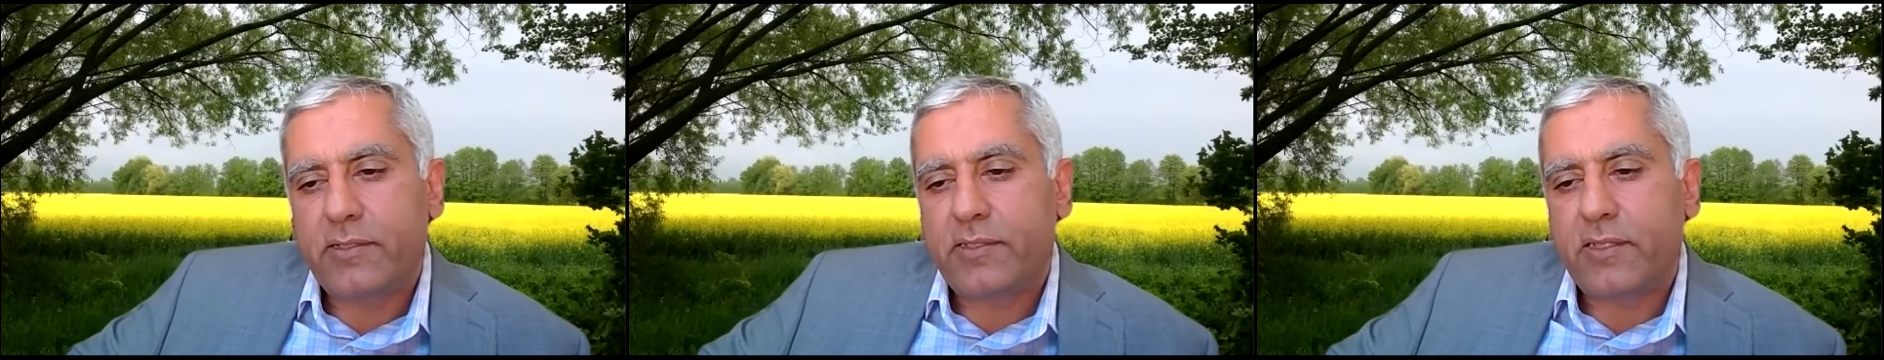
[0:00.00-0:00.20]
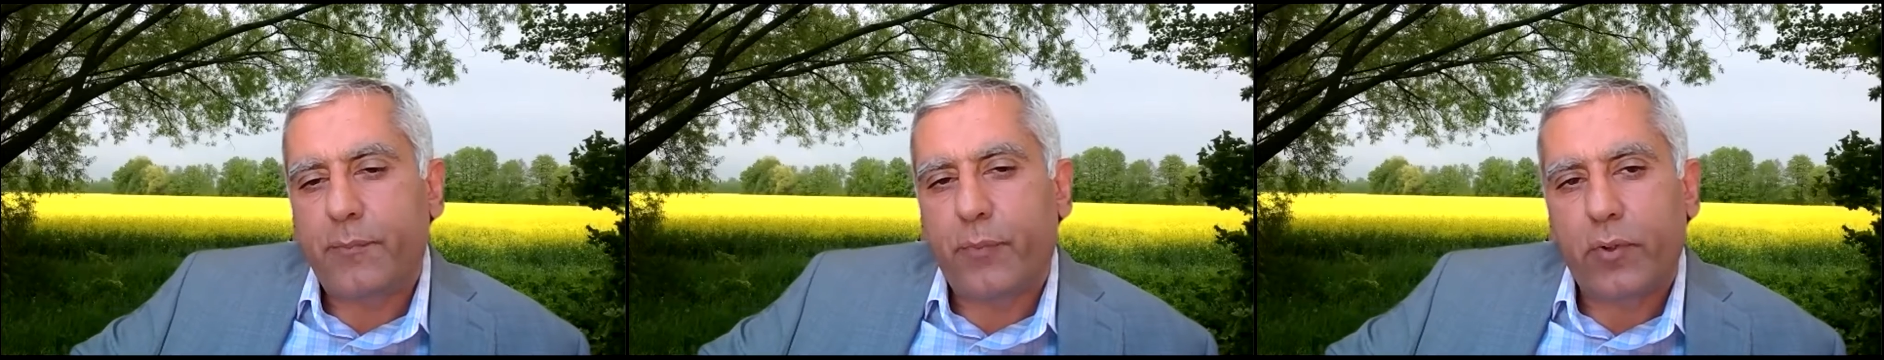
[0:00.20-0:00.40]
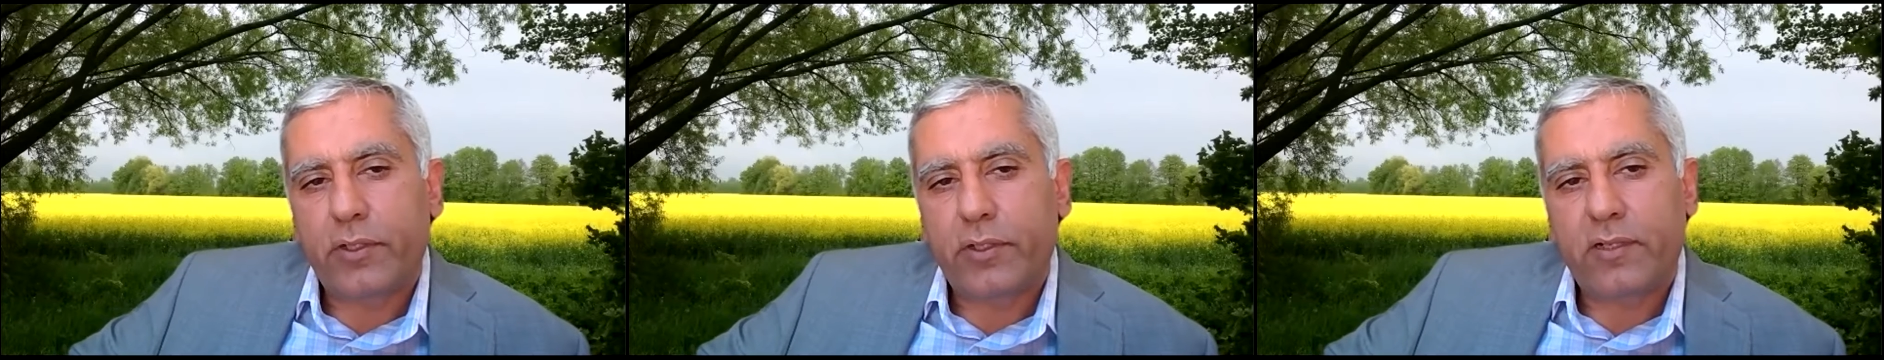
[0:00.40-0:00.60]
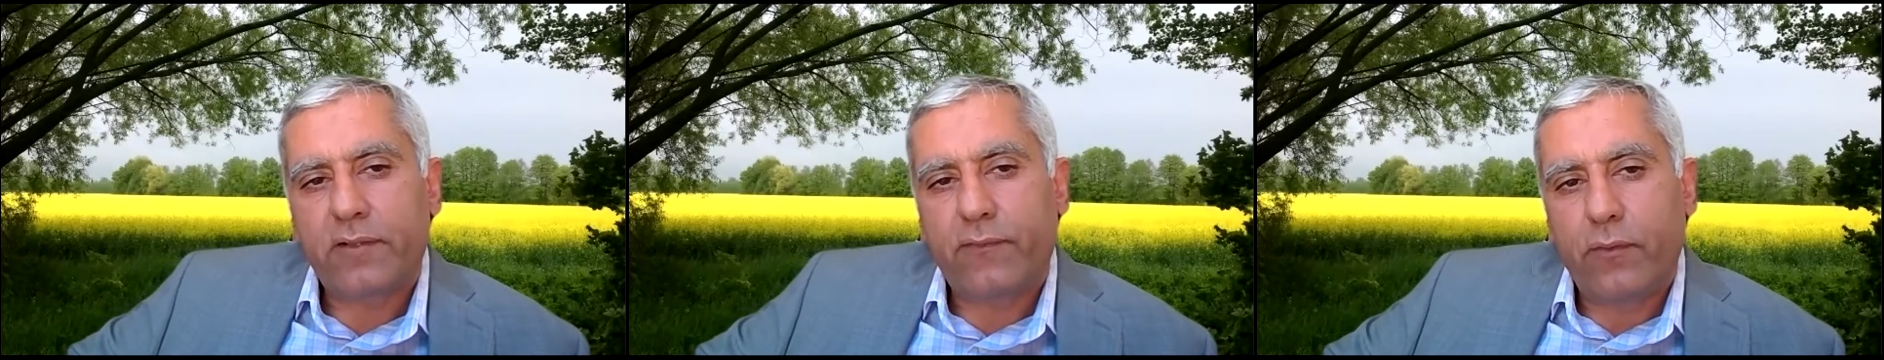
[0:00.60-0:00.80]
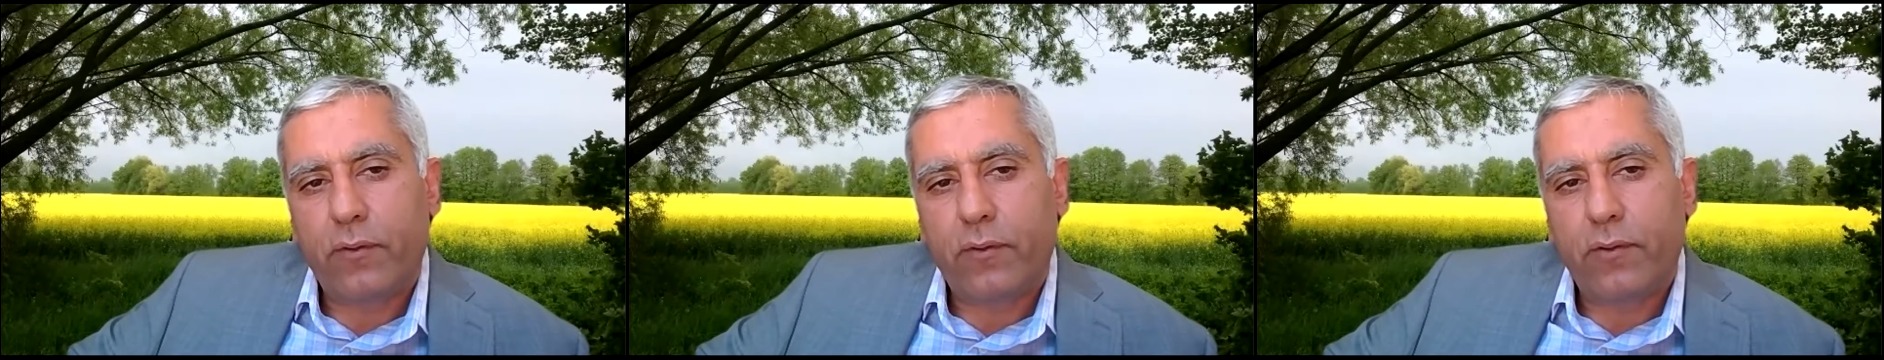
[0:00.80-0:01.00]
important
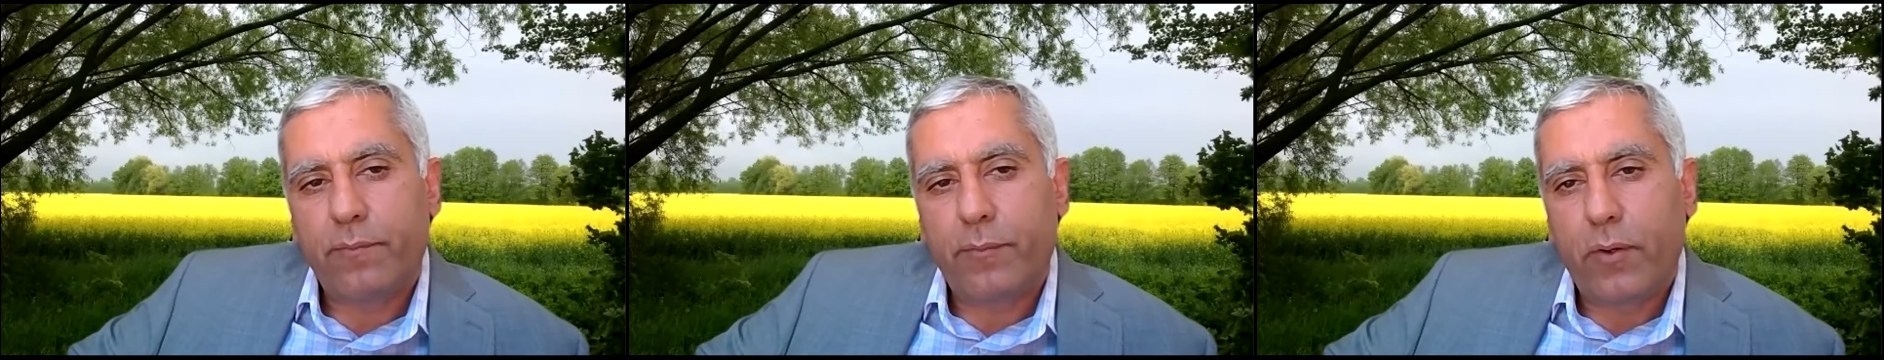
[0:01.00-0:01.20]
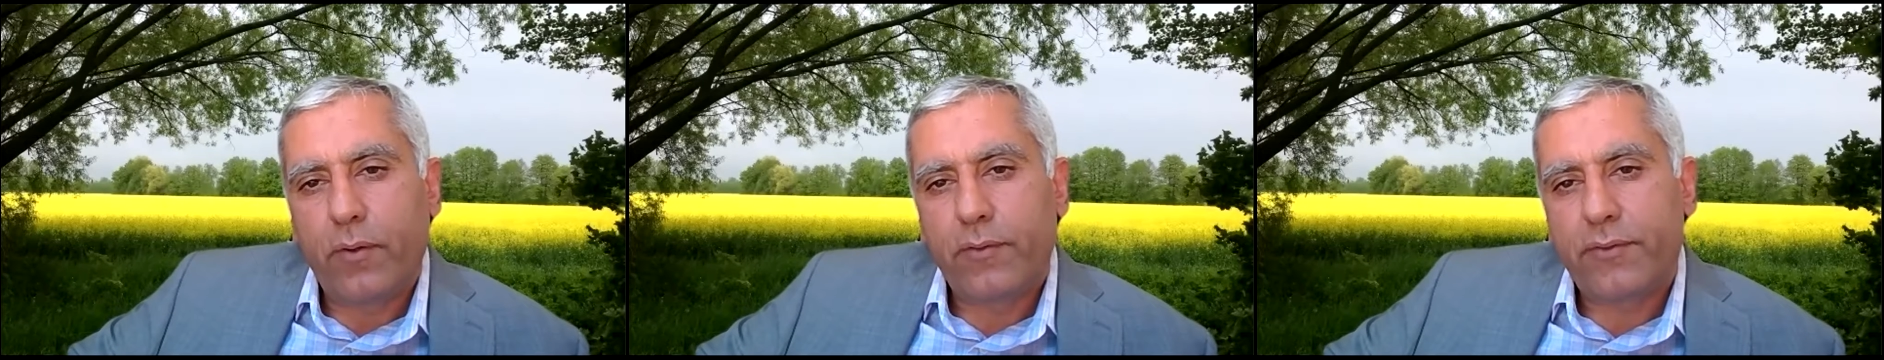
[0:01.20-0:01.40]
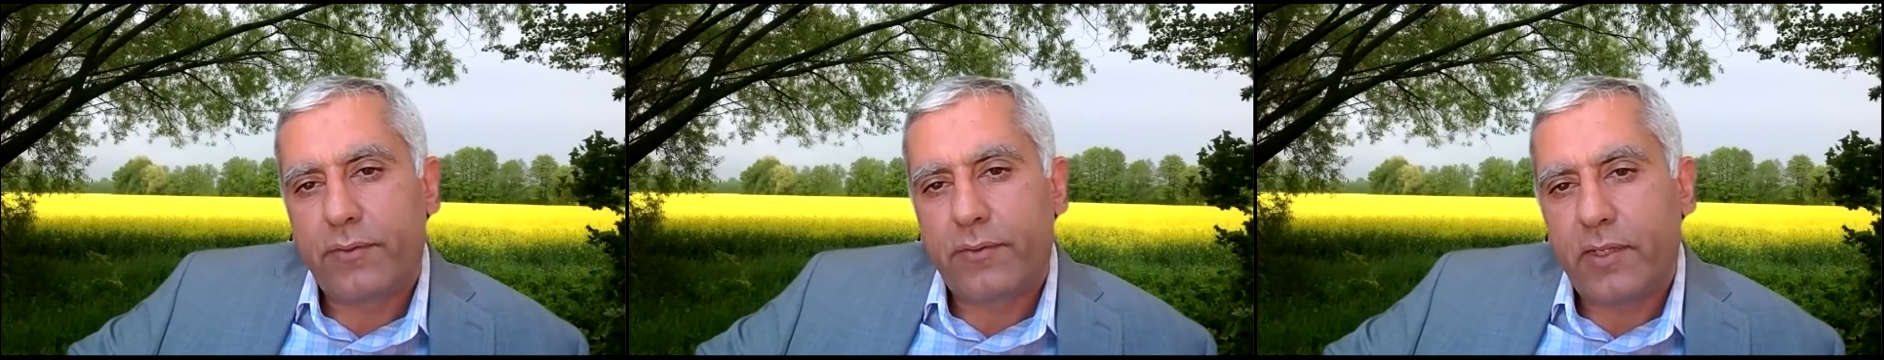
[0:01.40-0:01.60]
for both